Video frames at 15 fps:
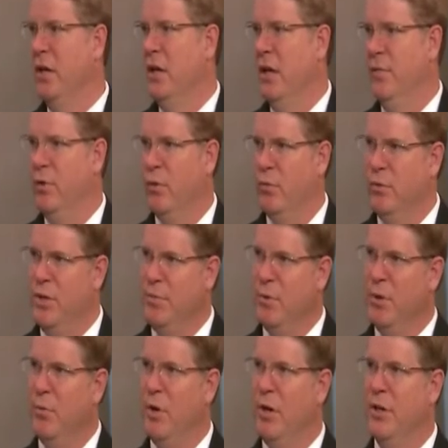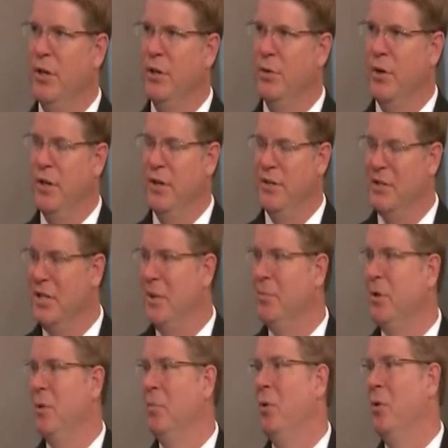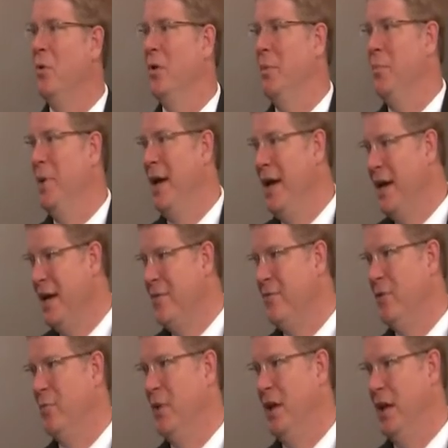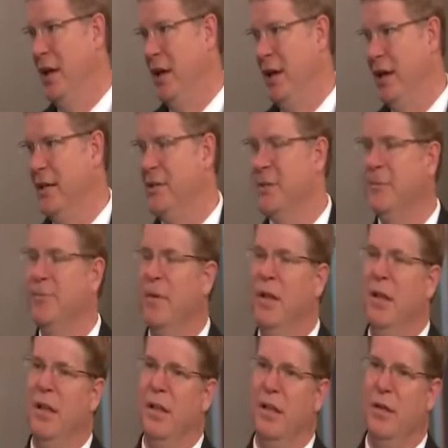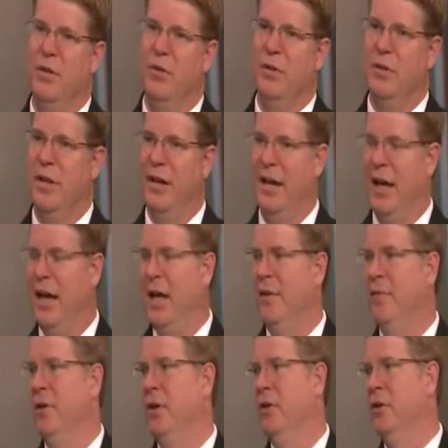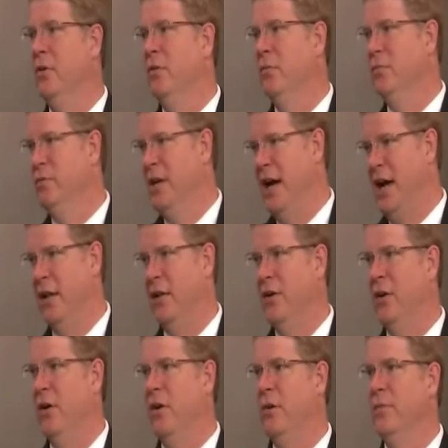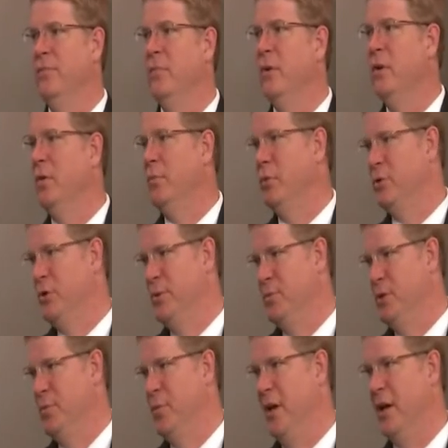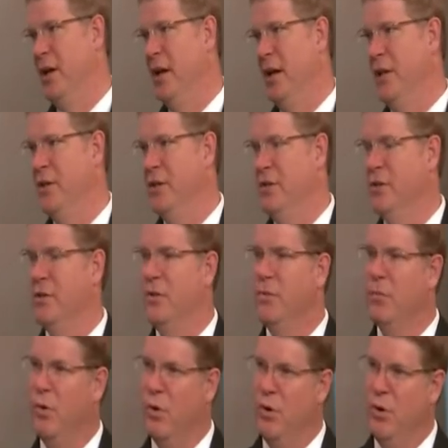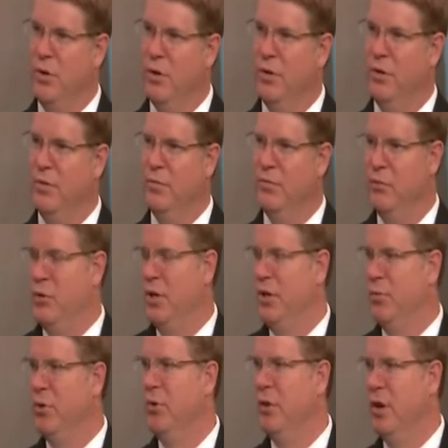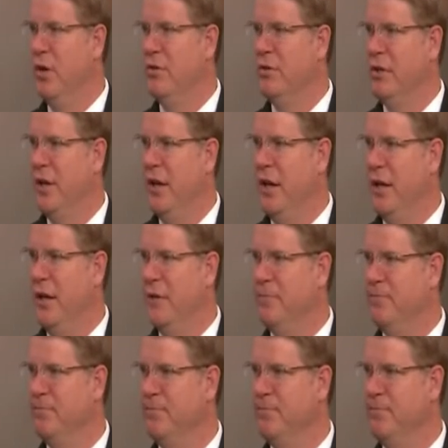If you're simply wanting to treat the symptom or the pain from the headaches, then you can take Advil, Tylenol, prescription medications, or you can treat the root cause of the headache.